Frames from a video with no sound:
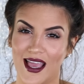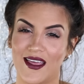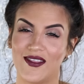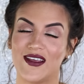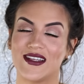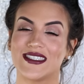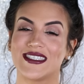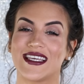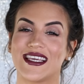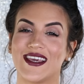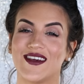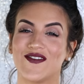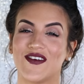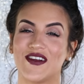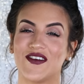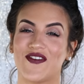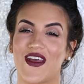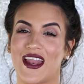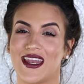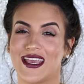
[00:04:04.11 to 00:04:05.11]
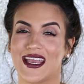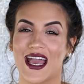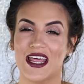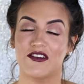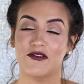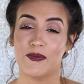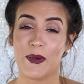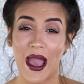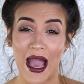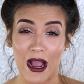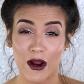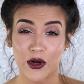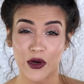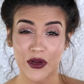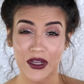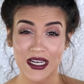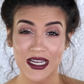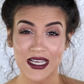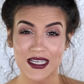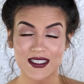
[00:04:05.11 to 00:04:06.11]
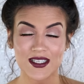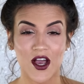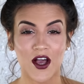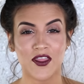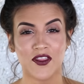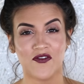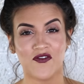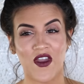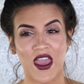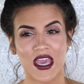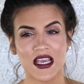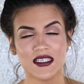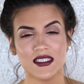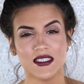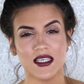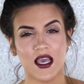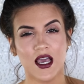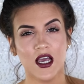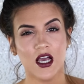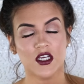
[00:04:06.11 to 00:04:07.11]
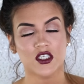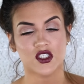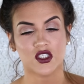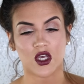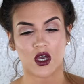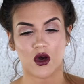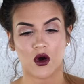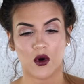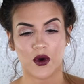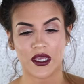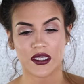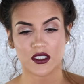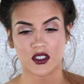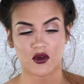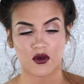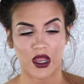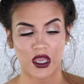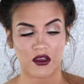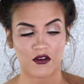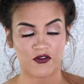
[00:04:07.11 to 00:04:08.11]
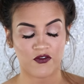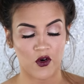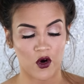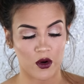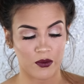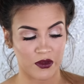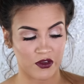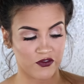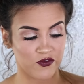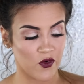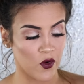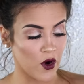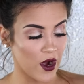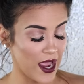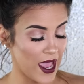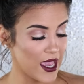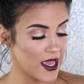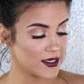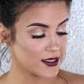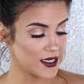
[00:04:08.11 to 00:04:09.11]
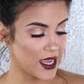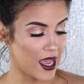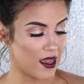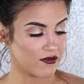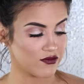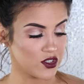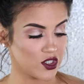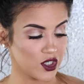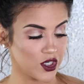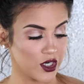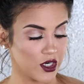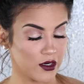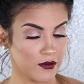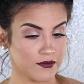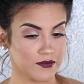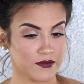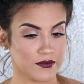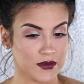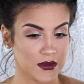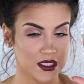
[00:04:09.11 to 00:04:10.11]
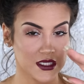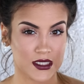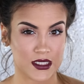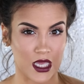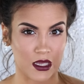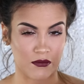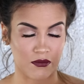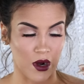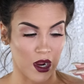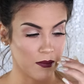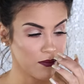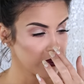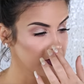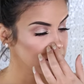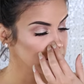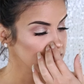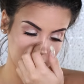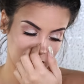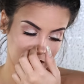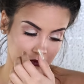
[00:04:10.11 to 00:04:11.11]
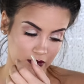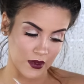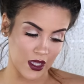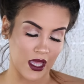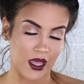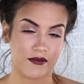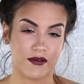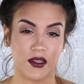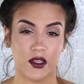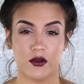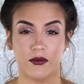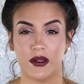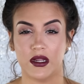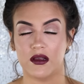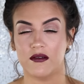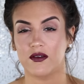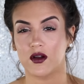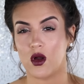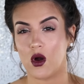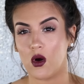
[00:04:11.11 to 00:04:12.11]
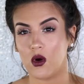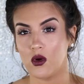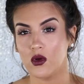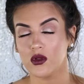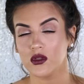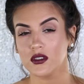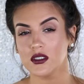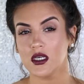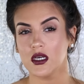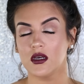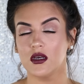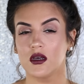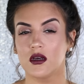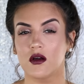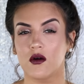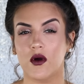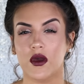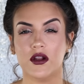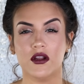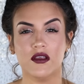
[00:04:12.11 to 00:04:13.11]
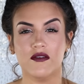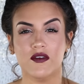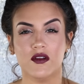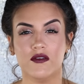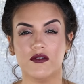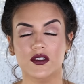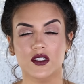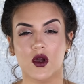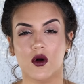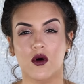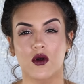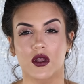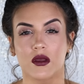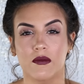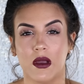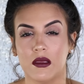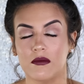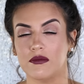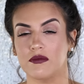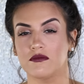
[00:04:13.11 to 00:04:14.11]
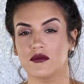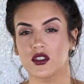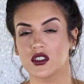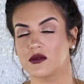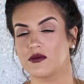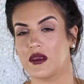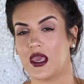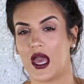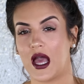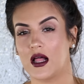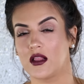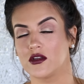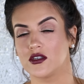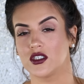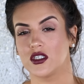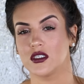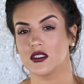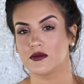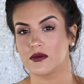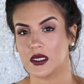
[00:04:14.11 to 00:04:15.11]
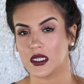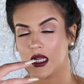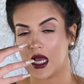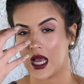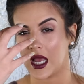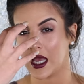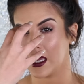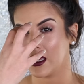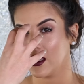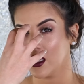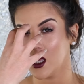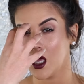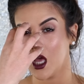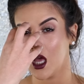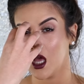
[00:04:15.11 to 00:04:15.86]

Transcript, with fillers: And then to get rid of any kind of powderiness on the face. So it's great for before and after skin prep. I have a little bit of a cold. Well, I don't even know if it's cold. It might just be allergies, but I